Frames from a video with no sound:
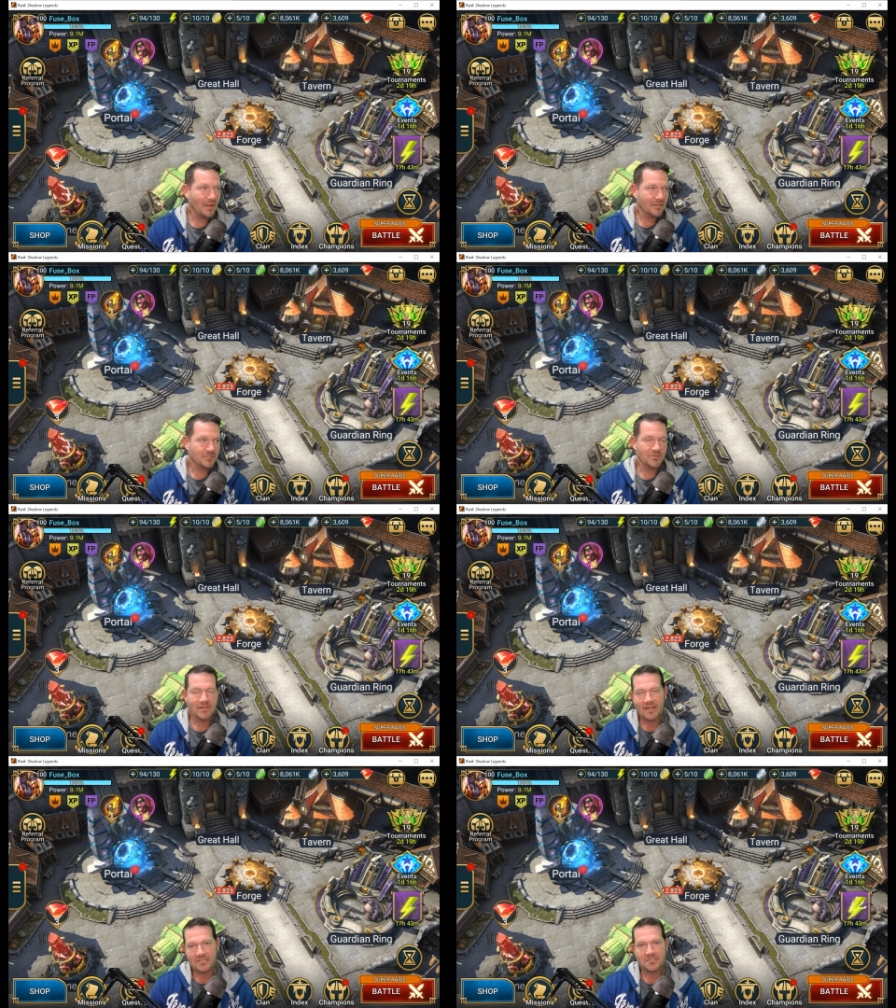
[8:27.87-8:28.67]
Making
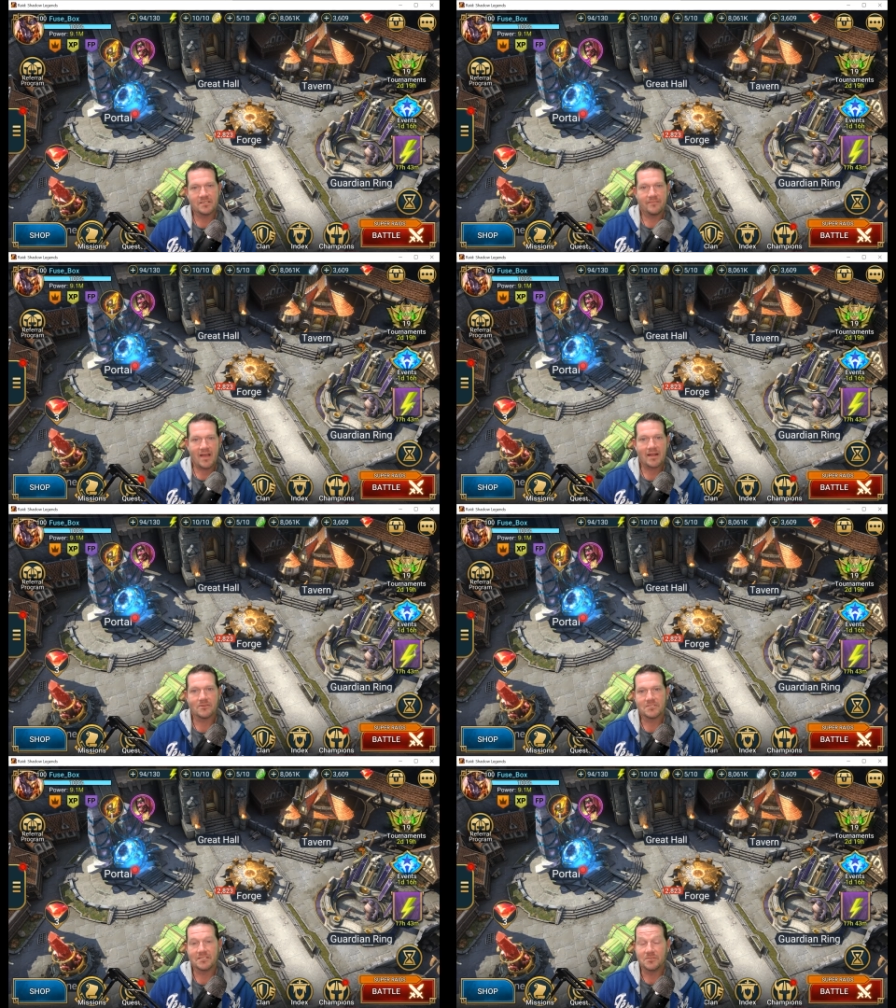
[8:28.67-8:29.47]
sure you got just enough
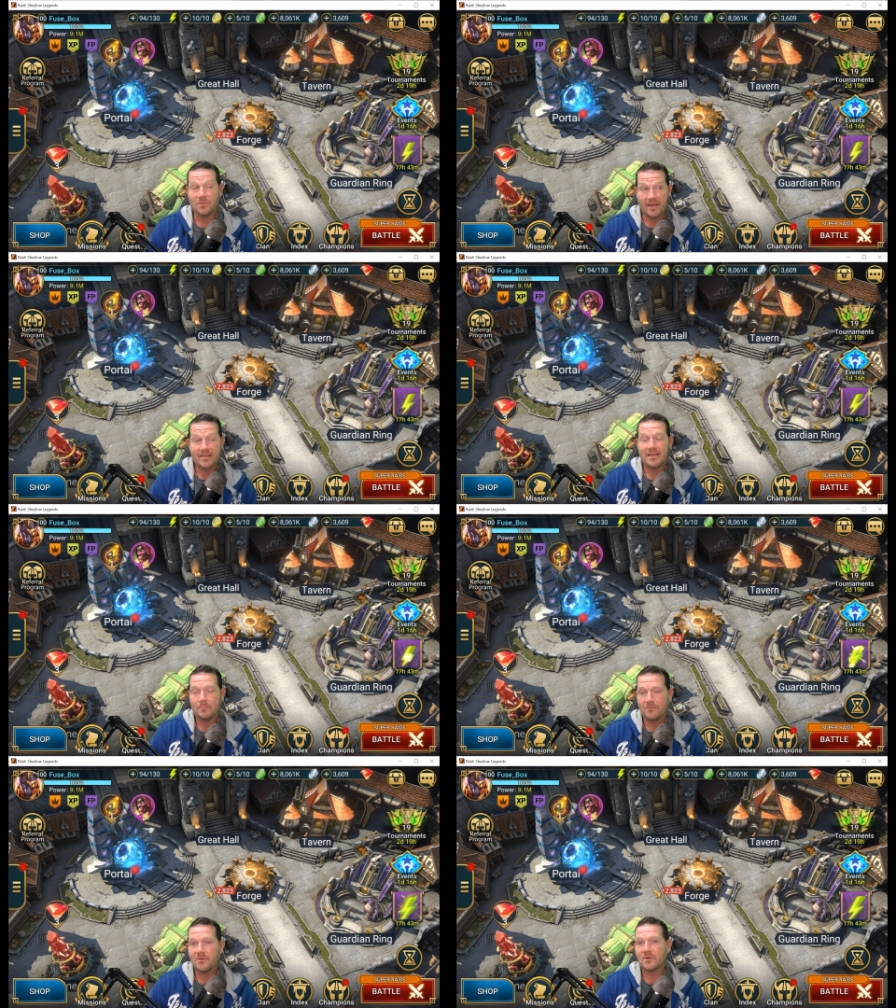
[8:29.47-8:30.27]
accuracy to land
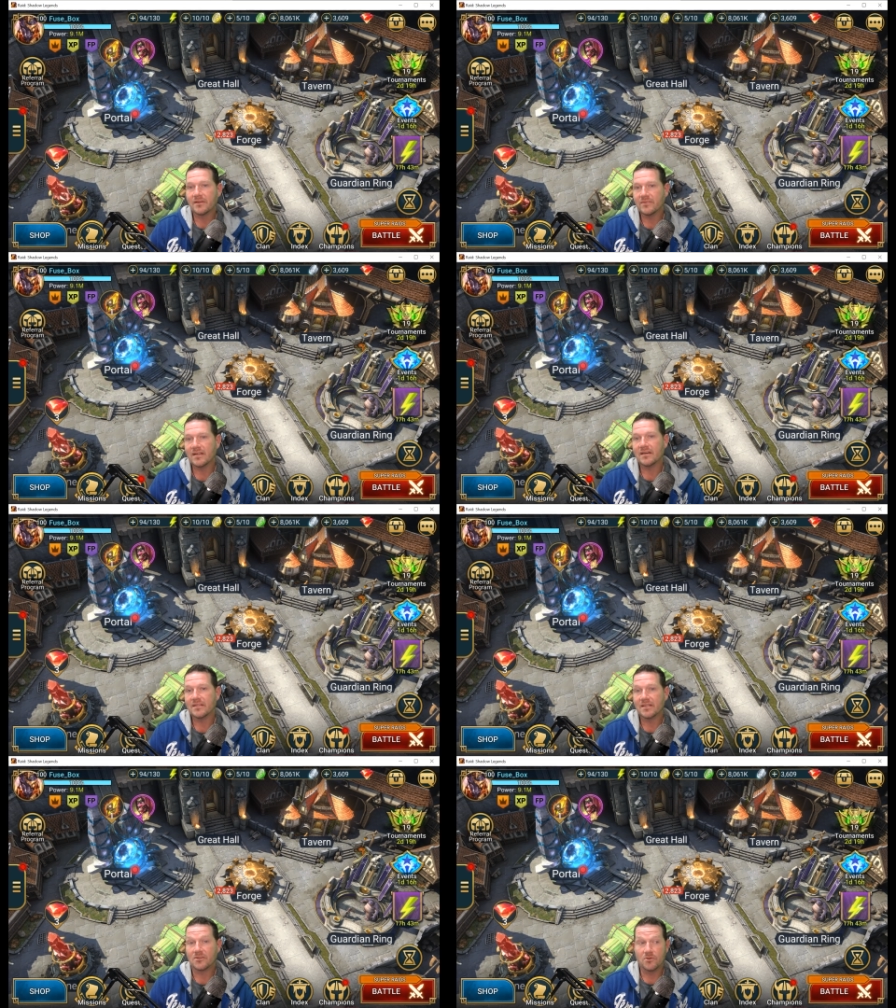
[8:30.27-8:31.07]
that provoke every now
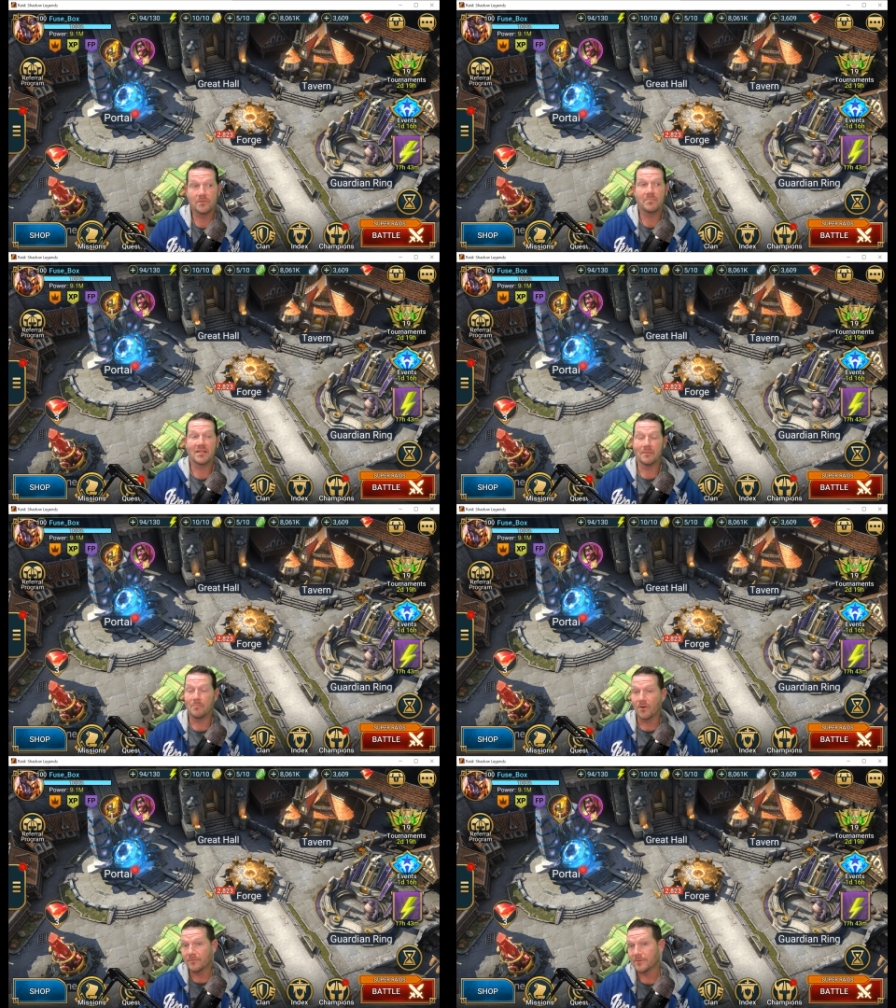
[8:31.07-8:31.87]
and then could be
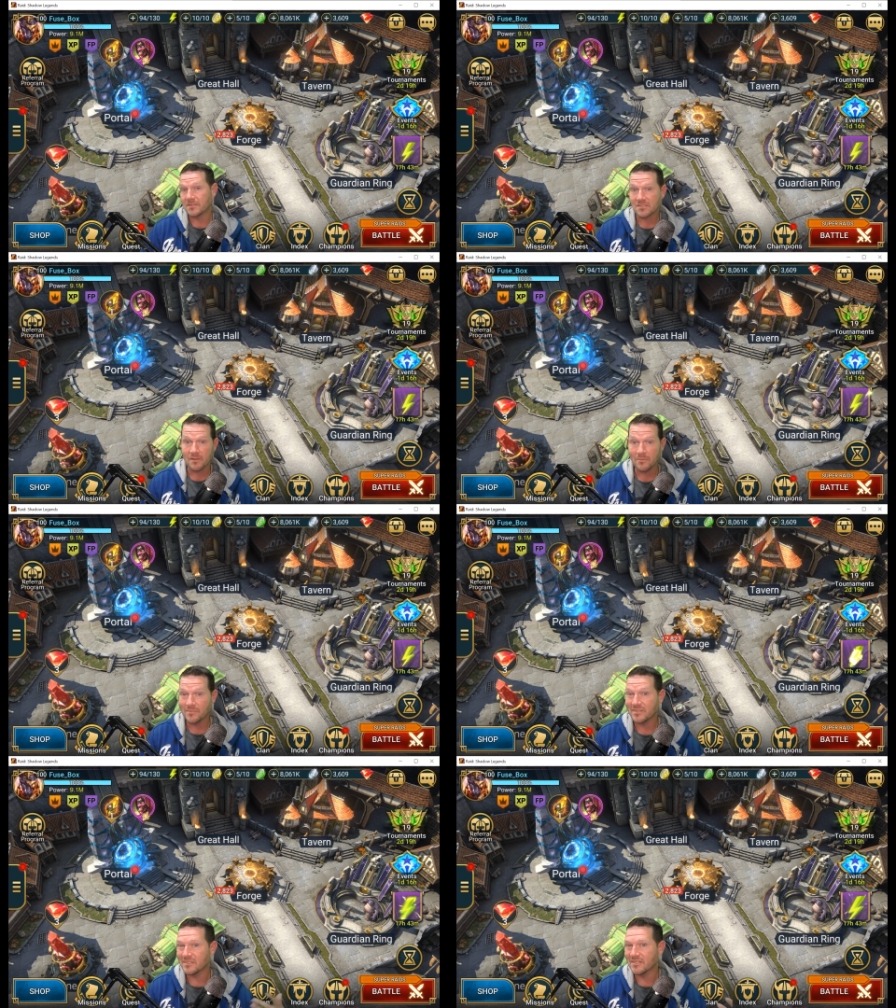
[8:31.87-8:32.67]
the perfect
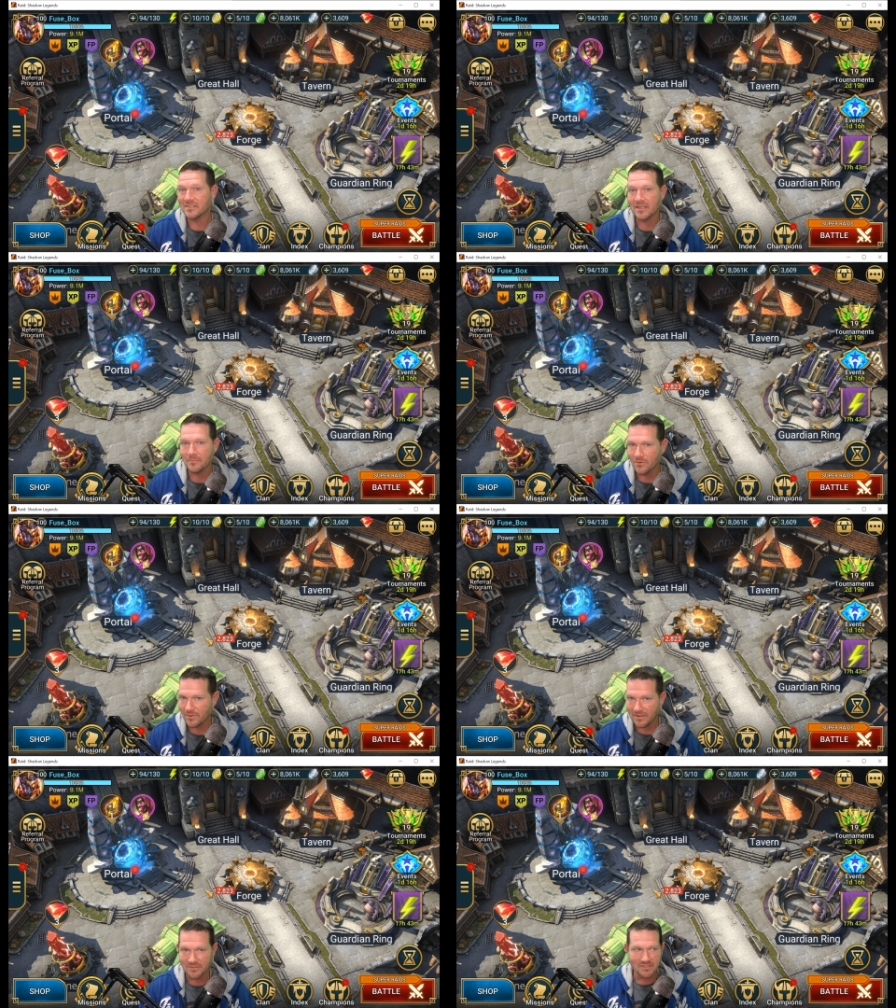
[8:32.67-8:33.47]
supplement to the team
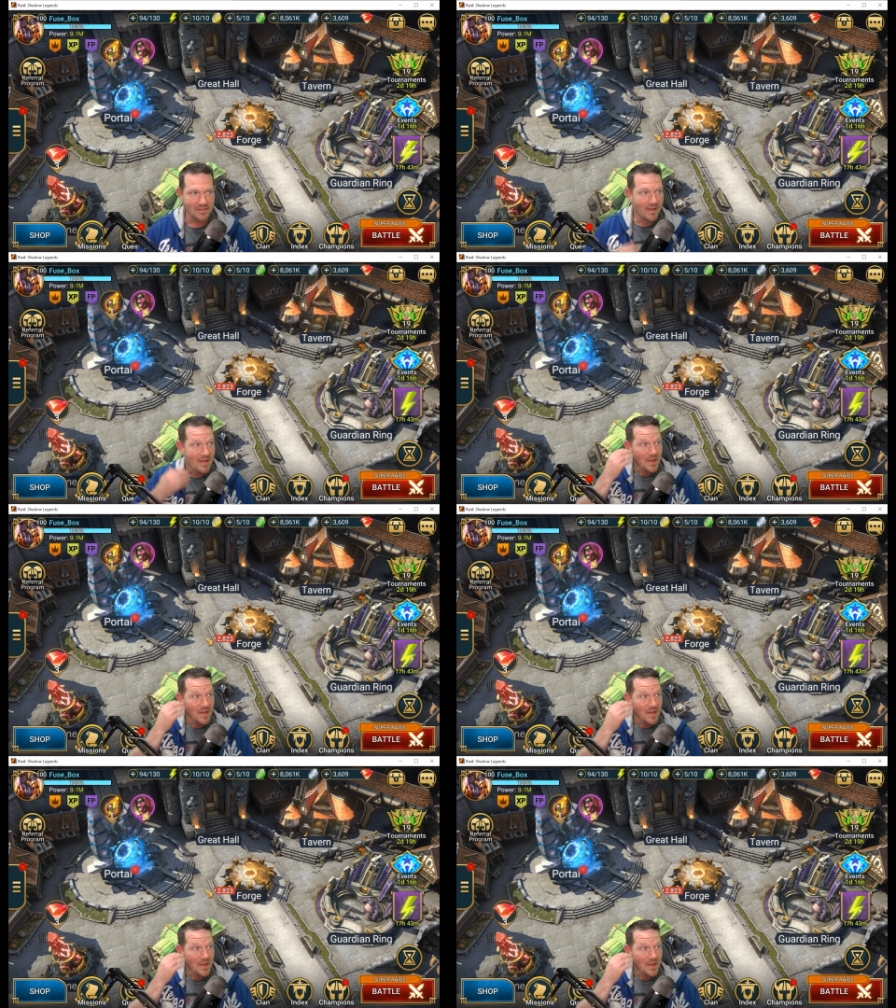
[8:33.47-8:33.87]
you're already using.